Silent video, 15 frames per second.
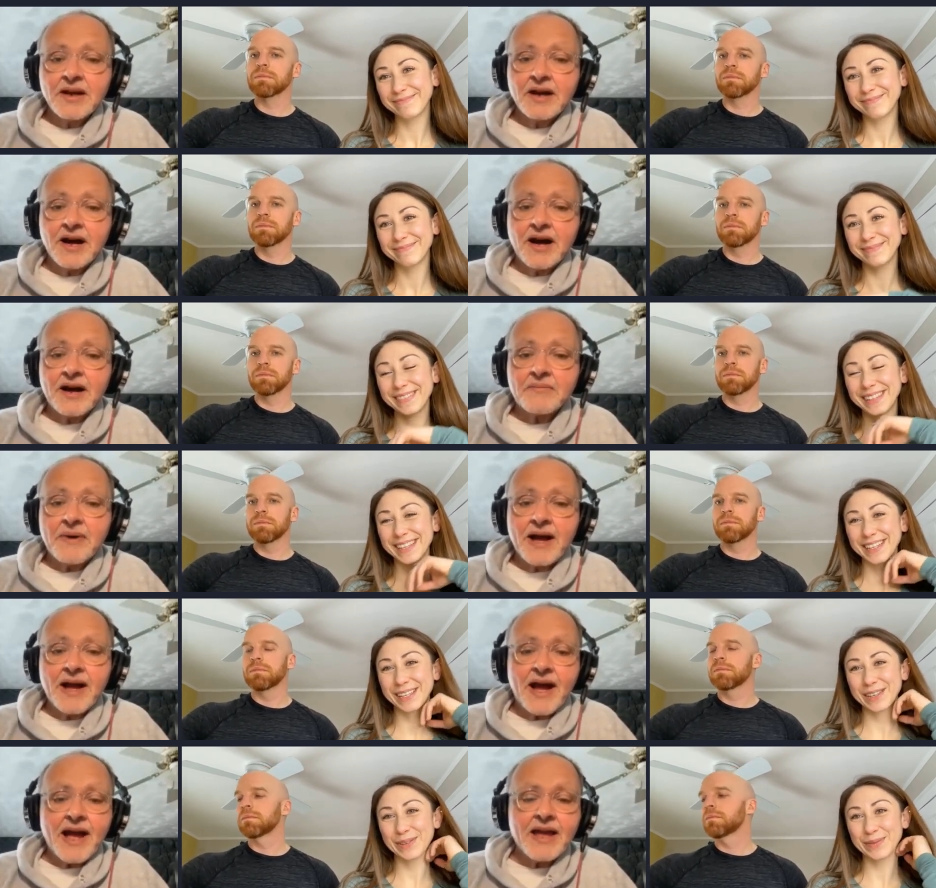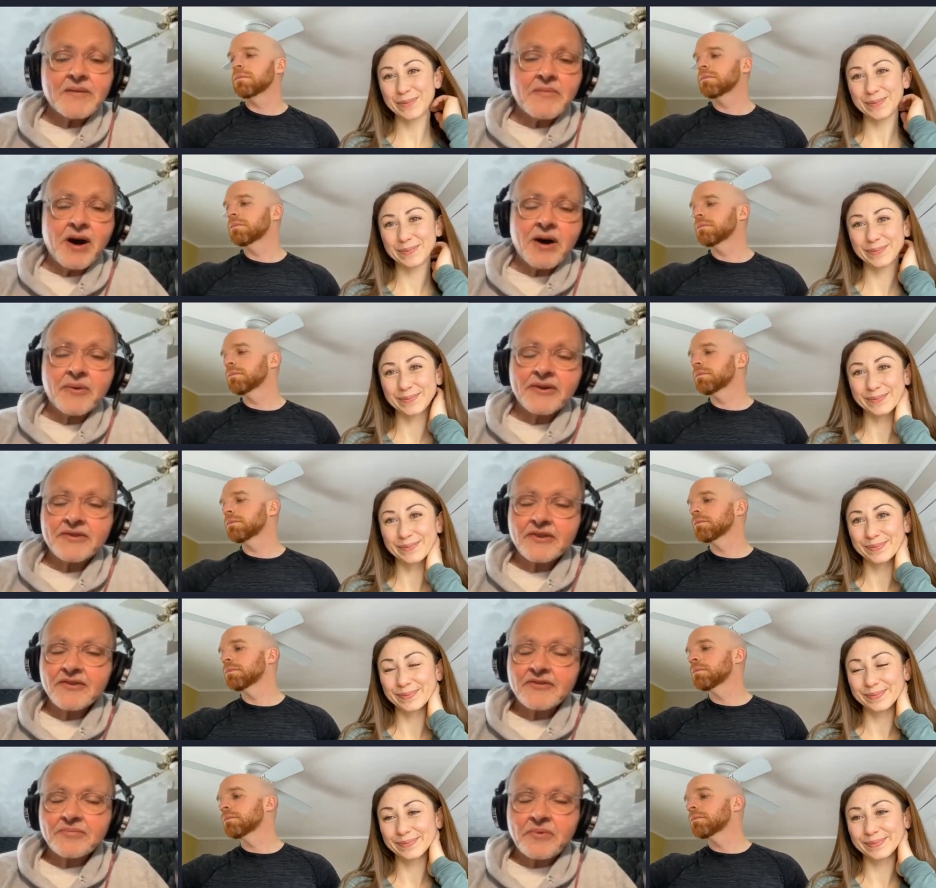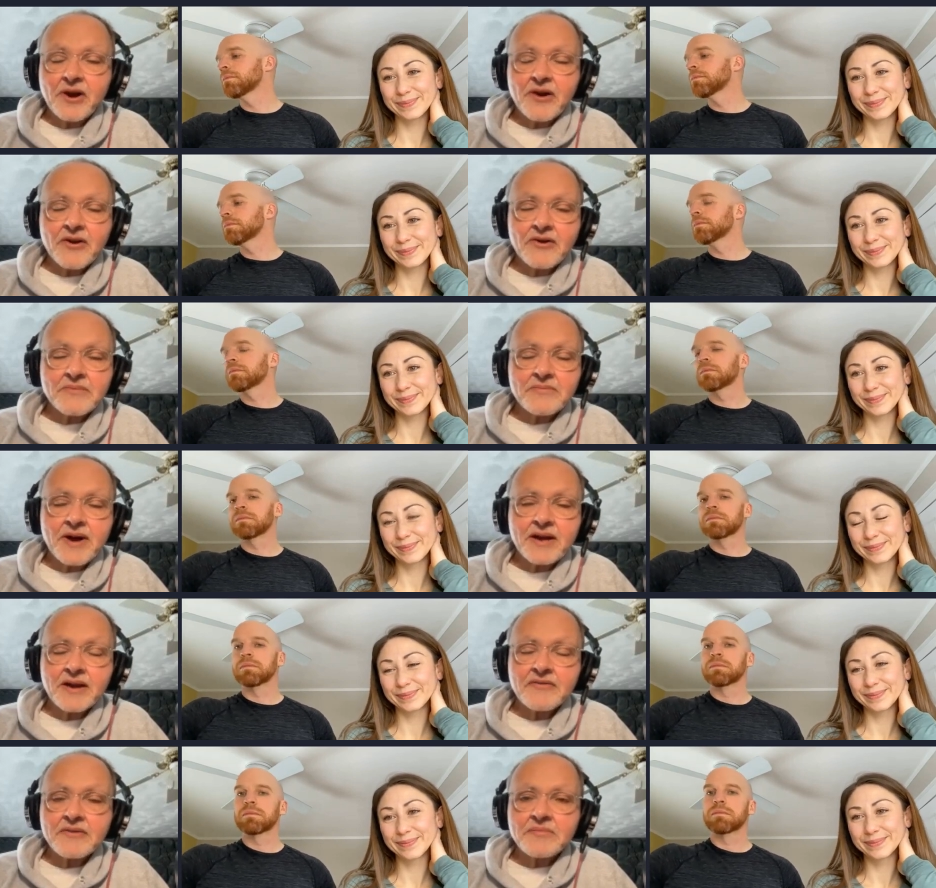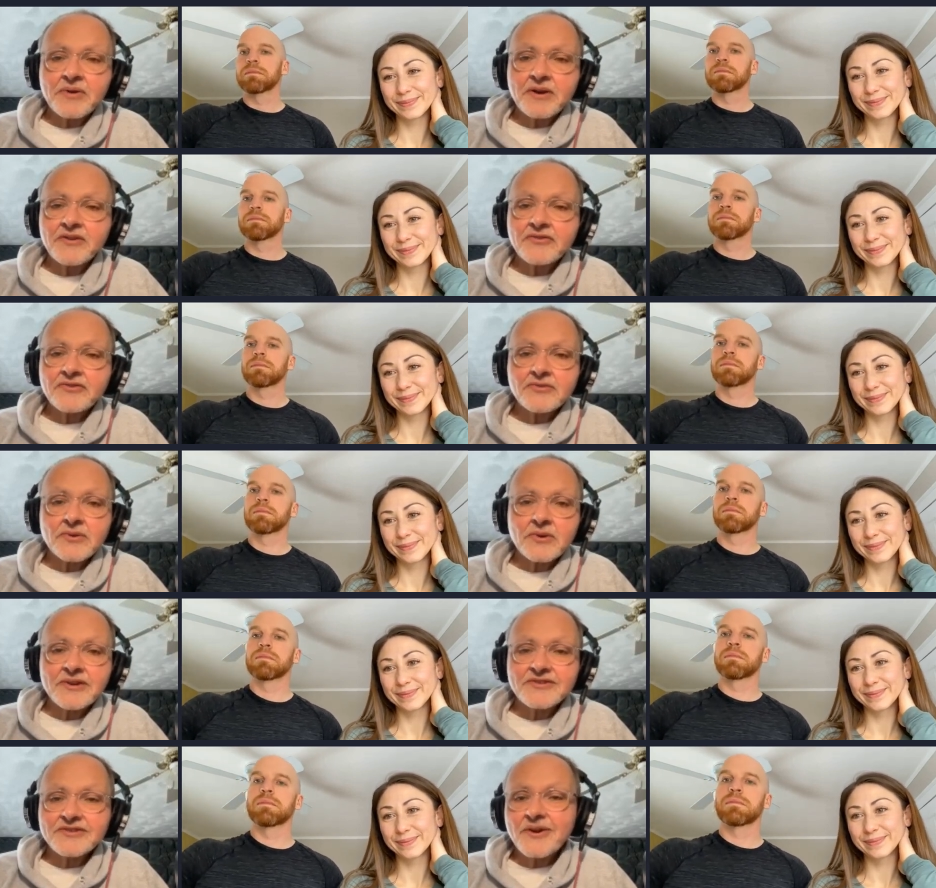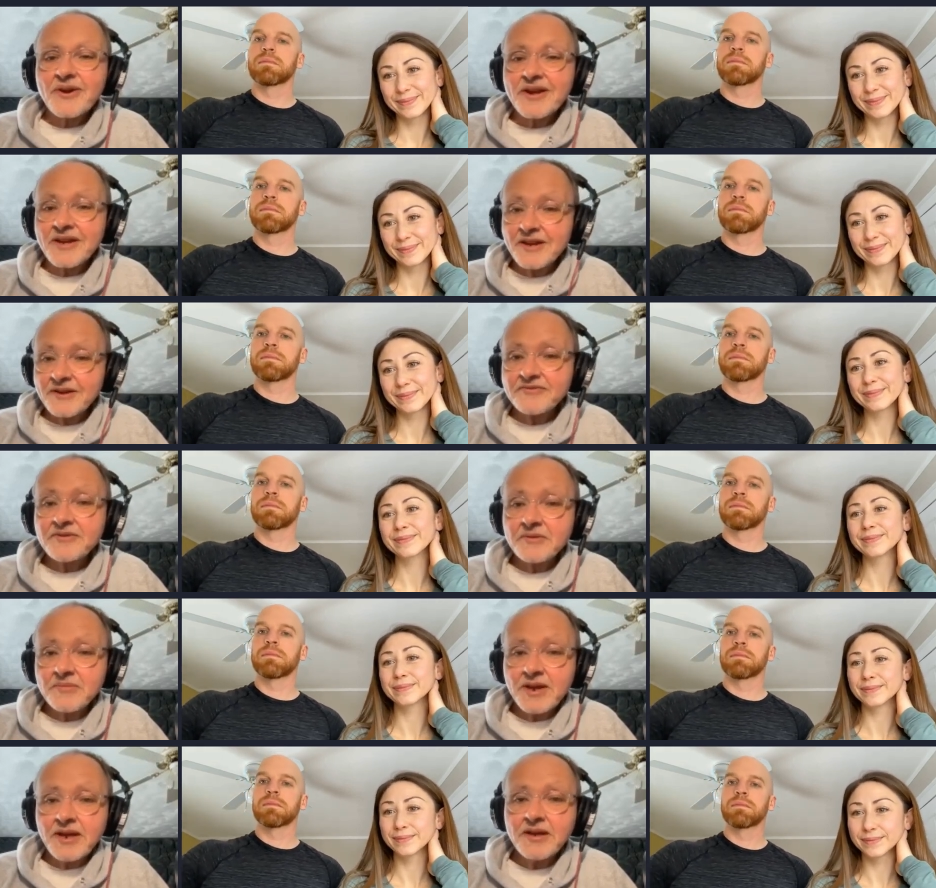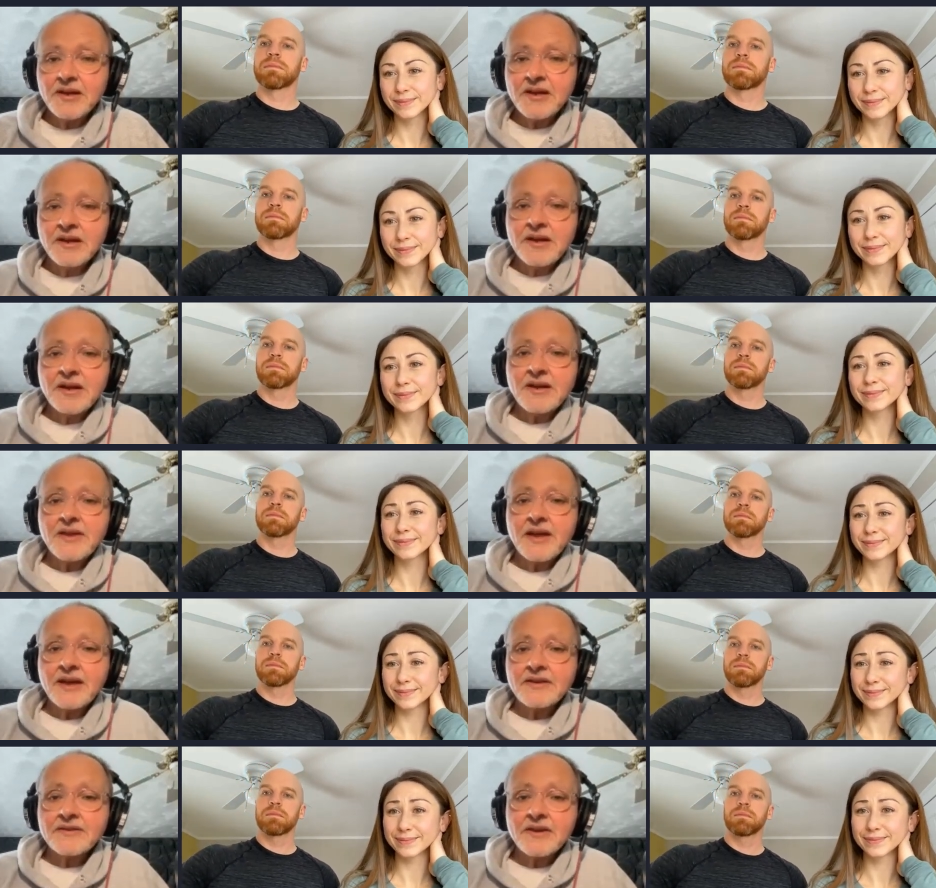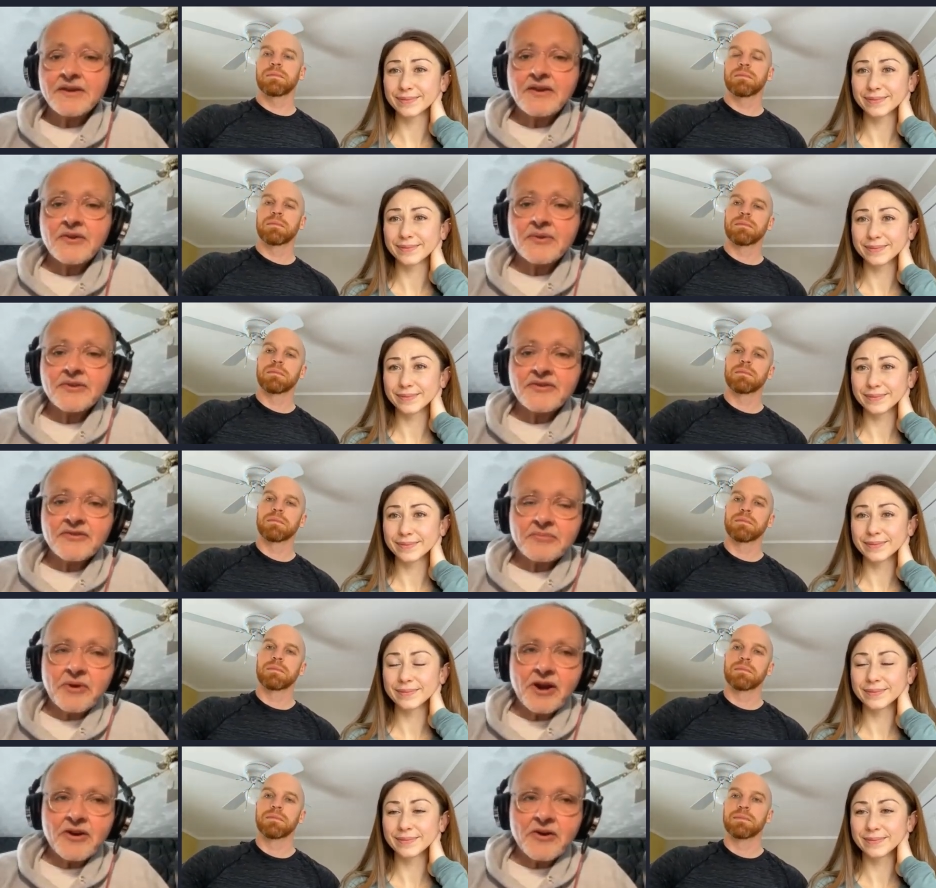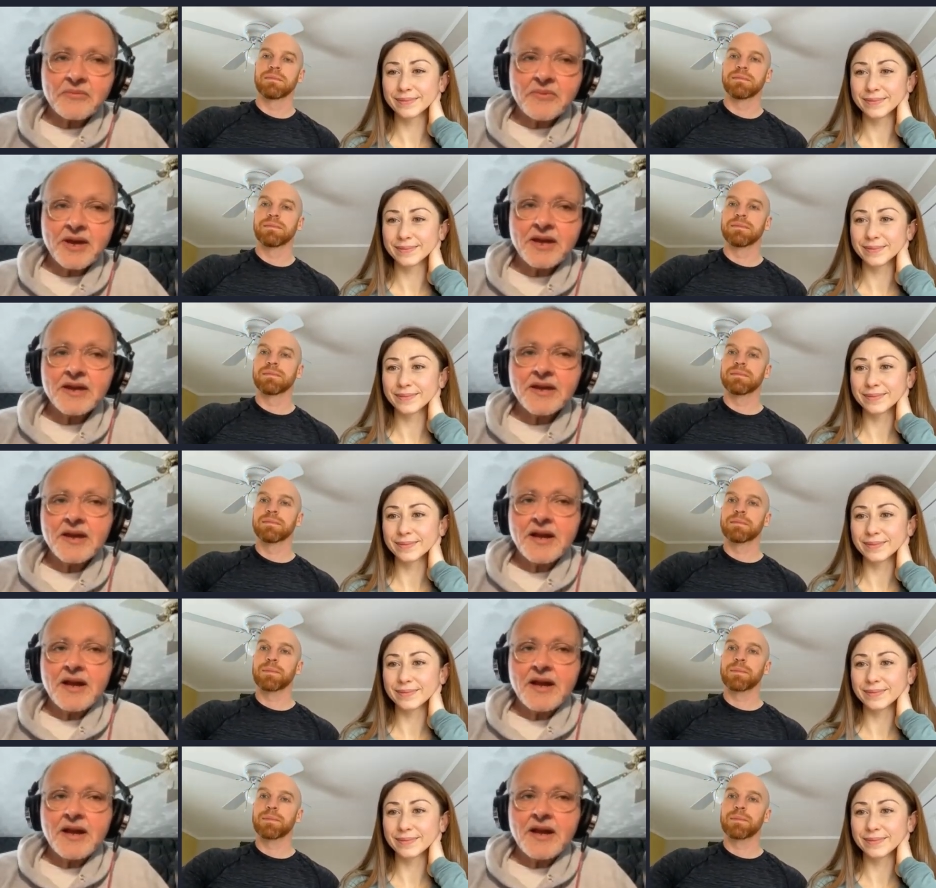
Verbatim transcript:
Speaker 1: Um, I, I, am always inspired by everybody's stories. They're a gift to me and mm-hmm. continue to inspire me.